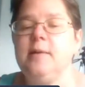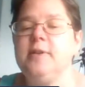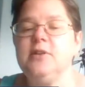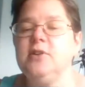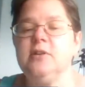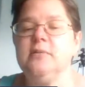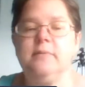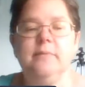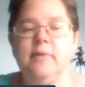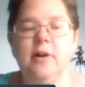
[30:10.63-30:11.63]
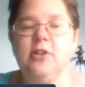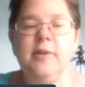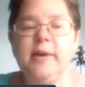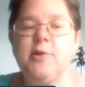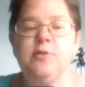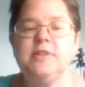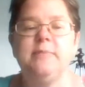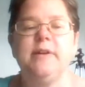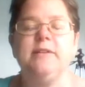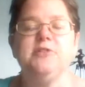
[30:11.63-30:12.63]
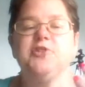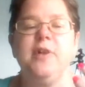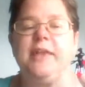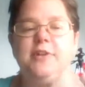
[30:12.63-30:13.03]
mean, a lot of my quilting buddies are great.